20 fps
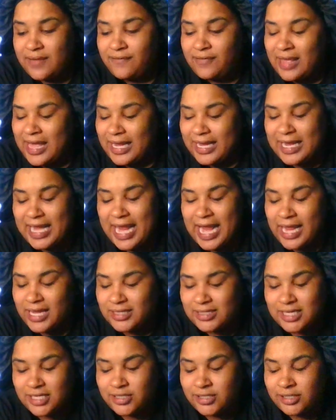feel like an
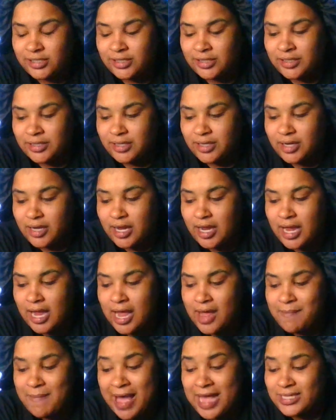ancestor,
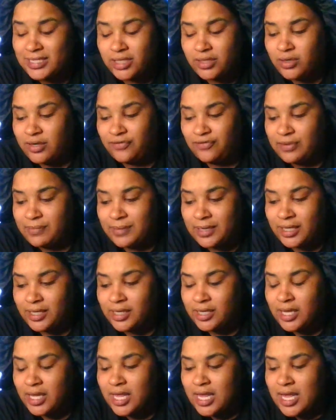a masculine or feminine,